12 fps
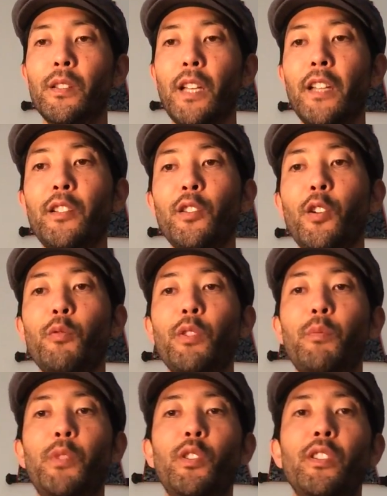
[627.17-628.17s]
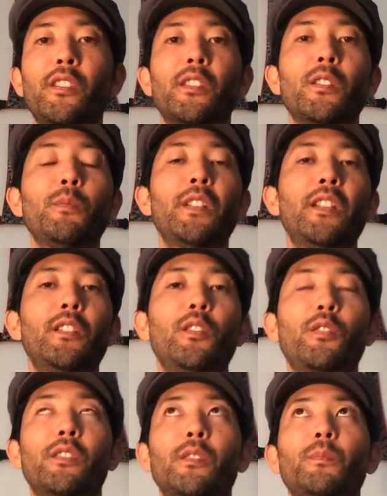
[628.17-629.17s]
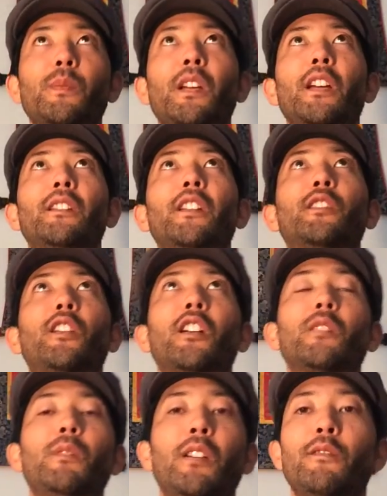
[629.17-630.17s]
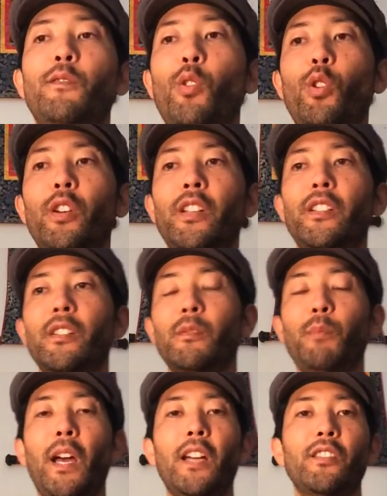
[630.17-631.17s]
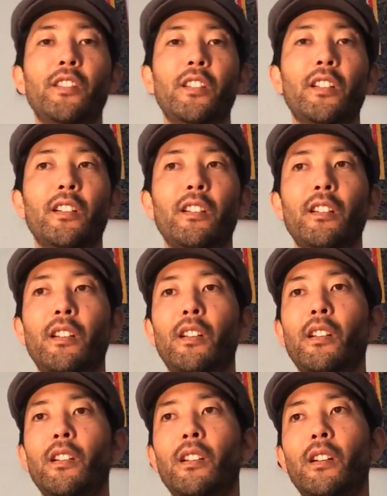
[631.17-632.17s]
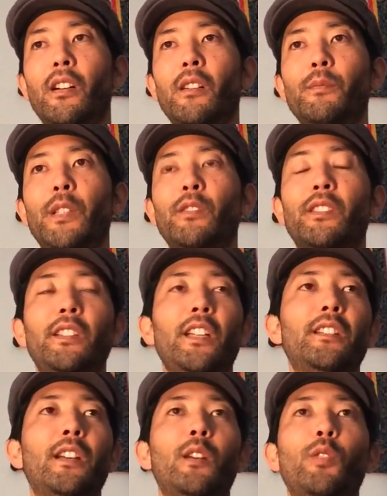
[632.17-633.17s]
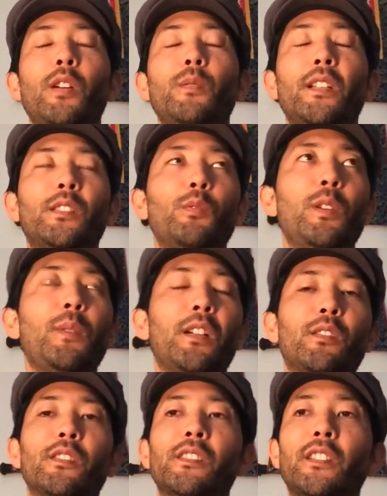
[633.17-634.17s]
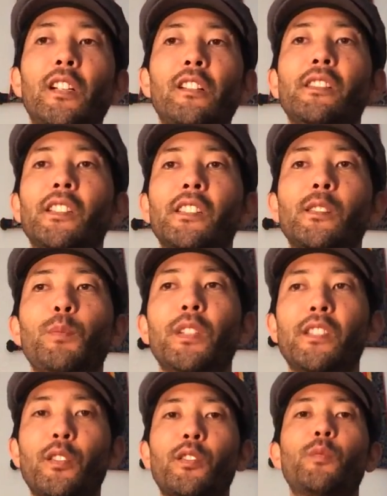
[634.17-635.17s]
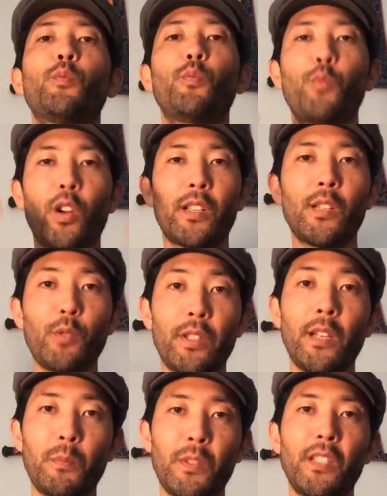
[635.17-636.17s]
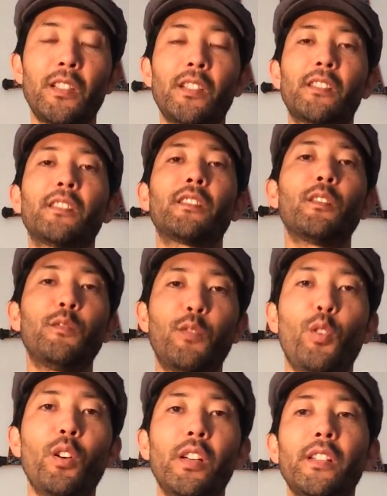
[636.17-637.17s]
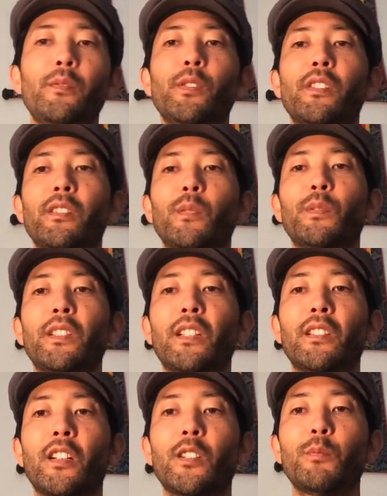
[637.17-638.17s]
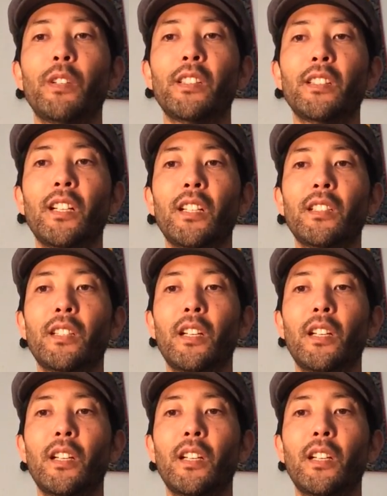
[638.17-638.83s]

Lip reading: And you know, with Buddhism and Hinduism, they talk about void magic. They don't say it that way, but that's the way Michael Tsarion says it. But it's just working with emptiness, the void, which is something I talk about a lot.